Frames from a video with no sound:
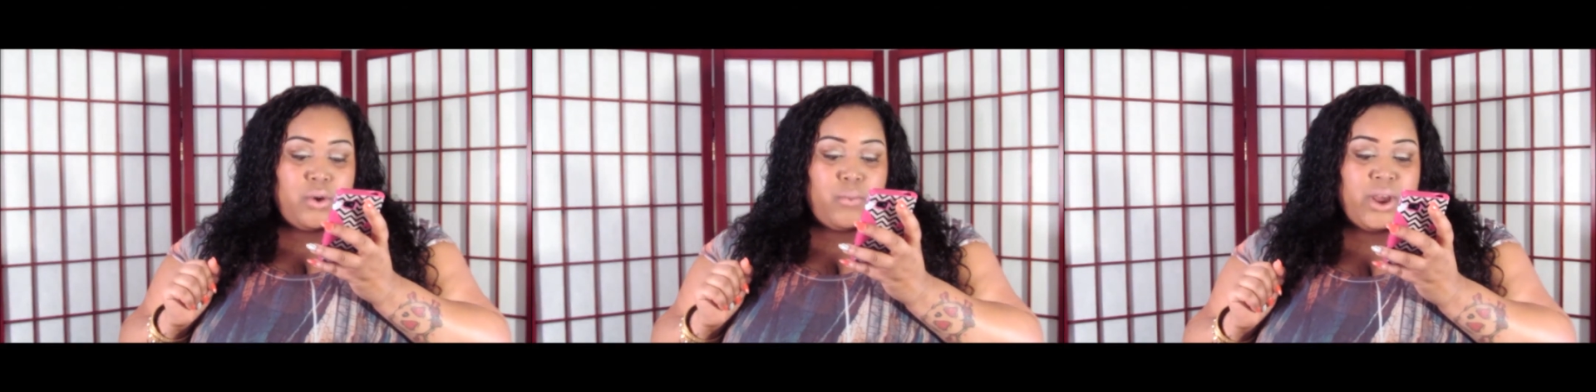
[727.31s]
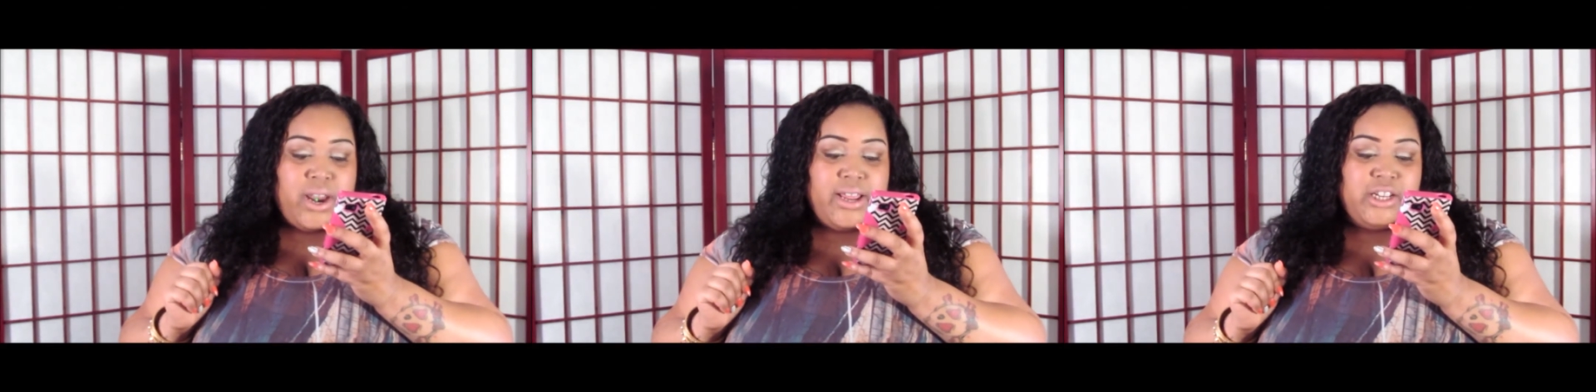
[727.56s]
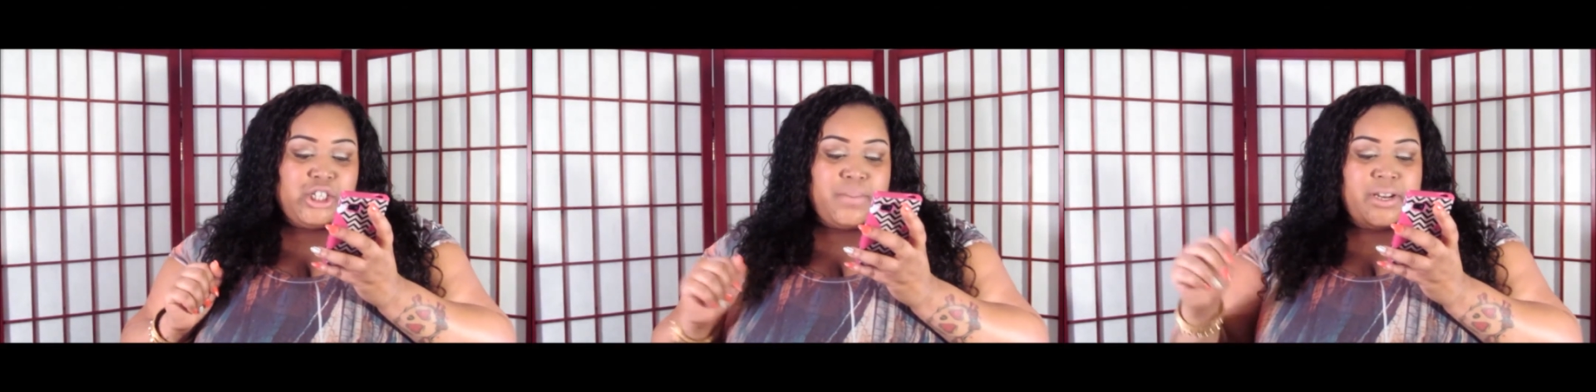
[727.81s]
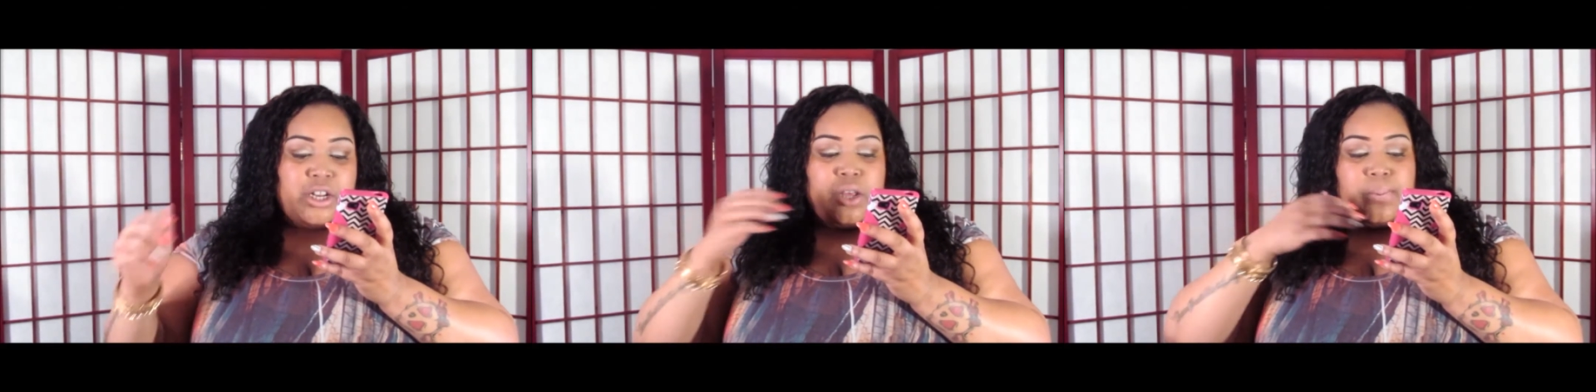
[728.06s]
What
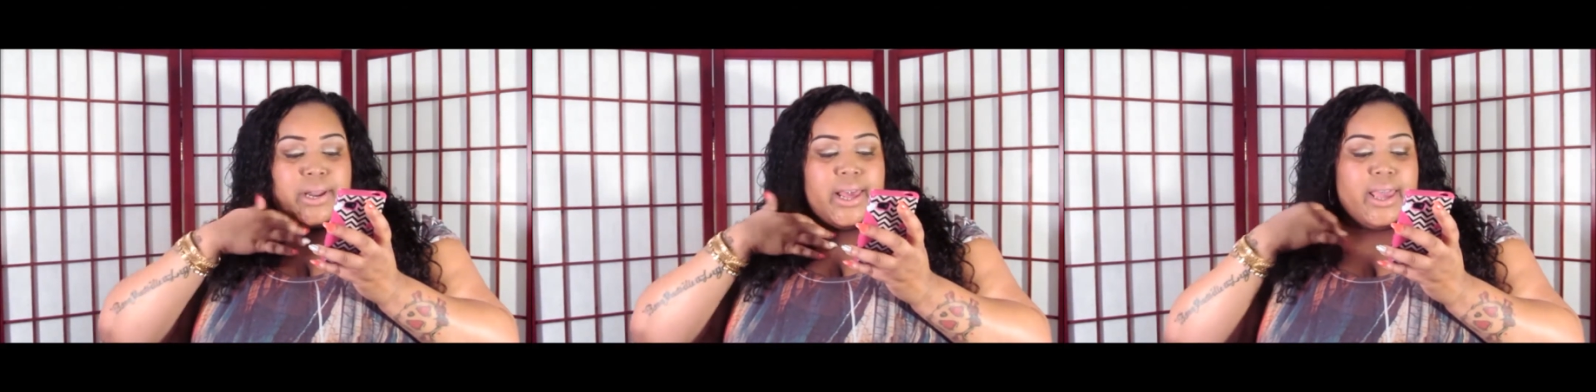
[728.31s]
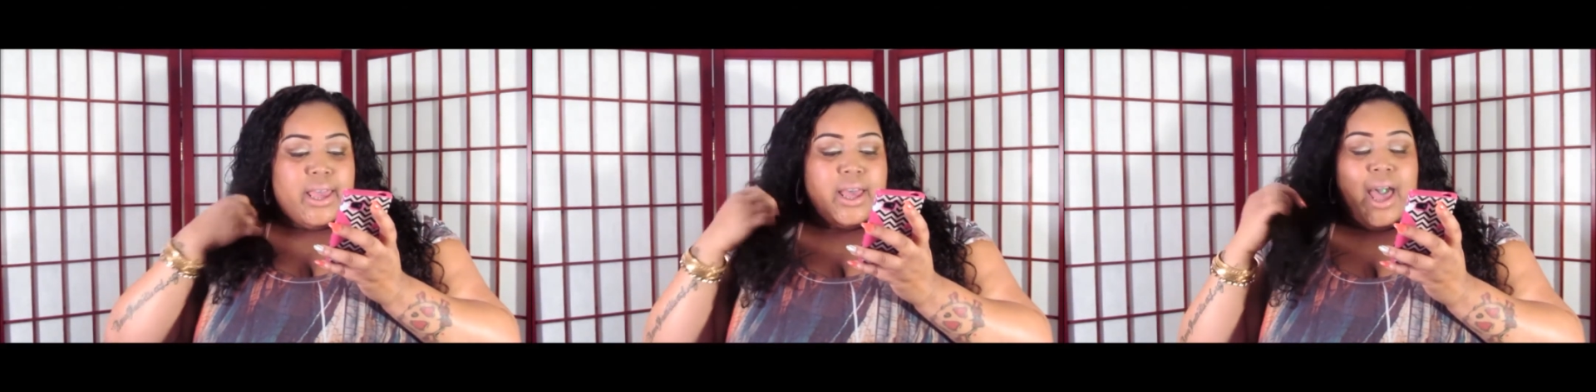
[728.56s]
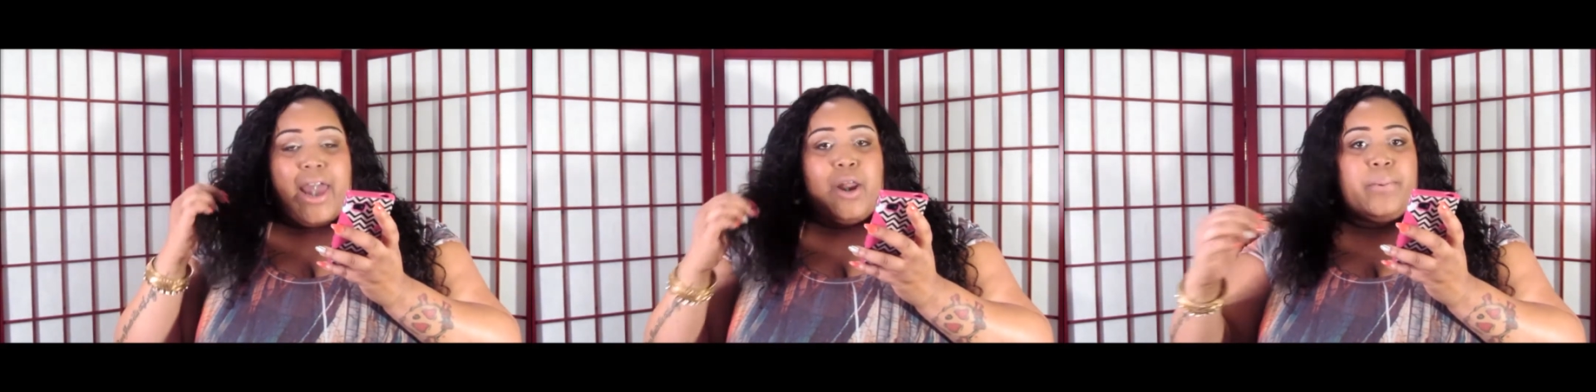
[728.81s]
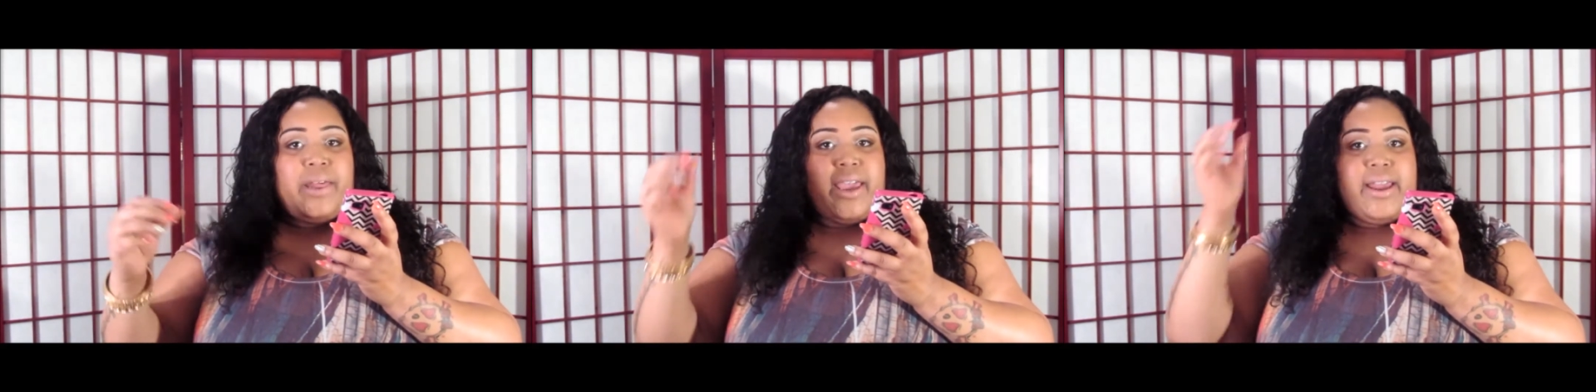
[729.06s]
instrument do you play? I
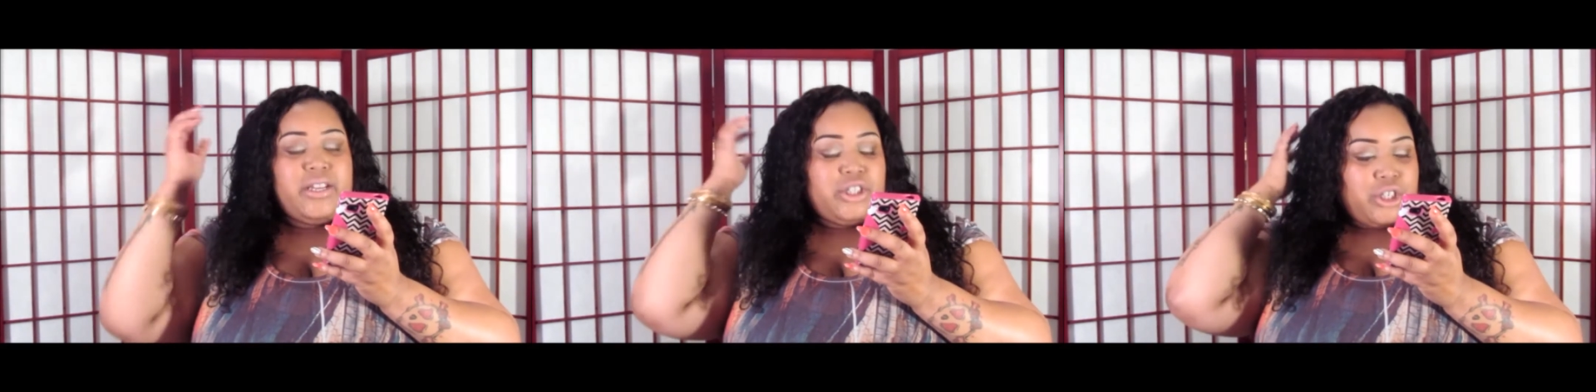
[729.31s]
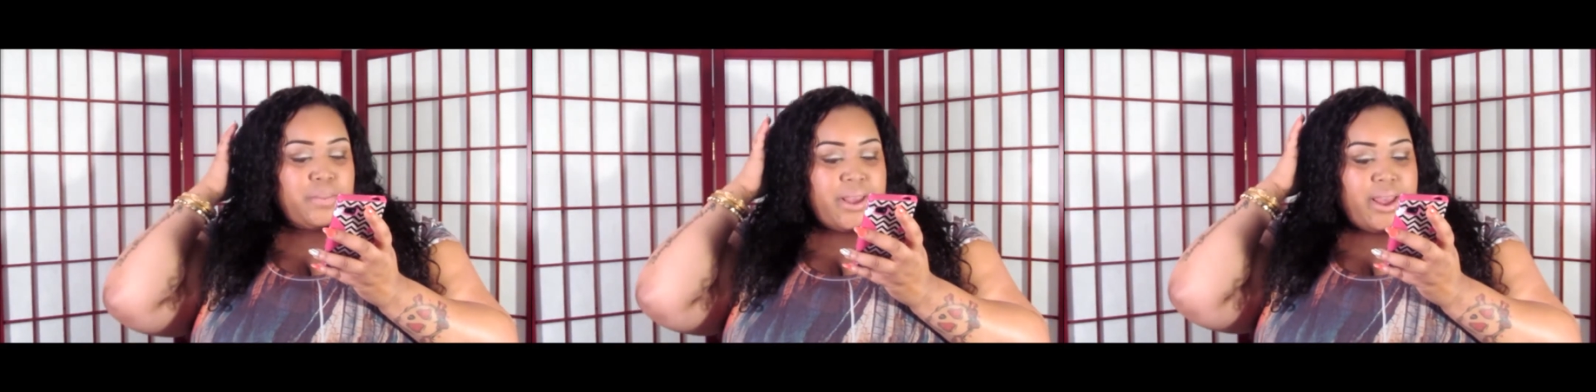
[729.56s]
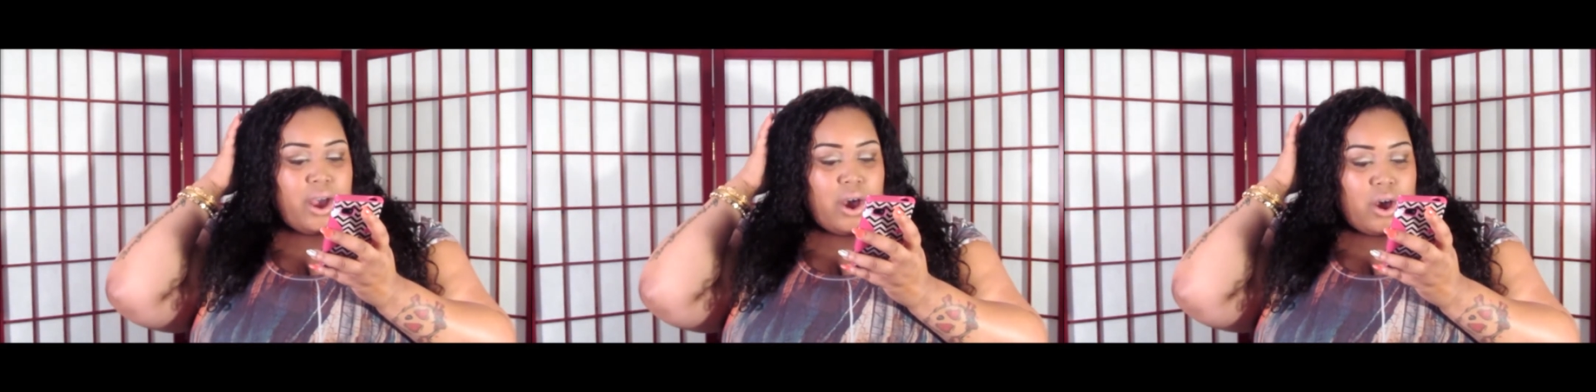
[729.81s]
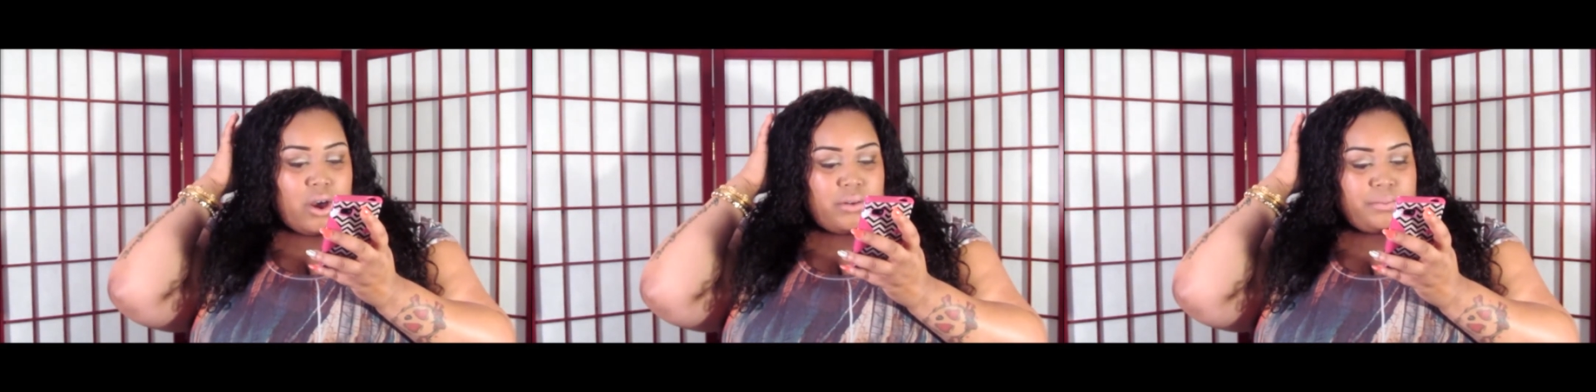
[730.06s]
don't play an instrument at
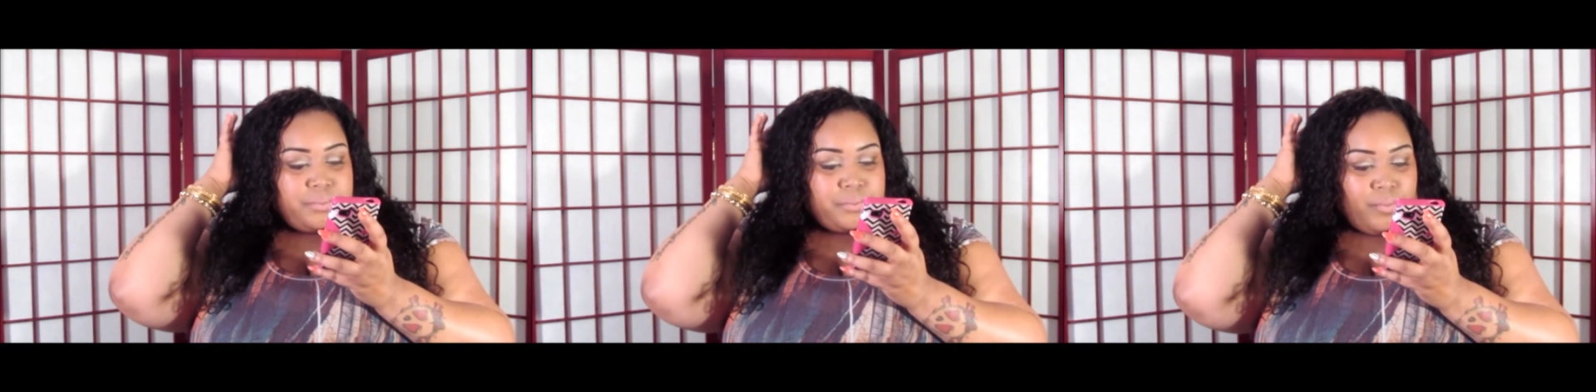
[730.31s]
all.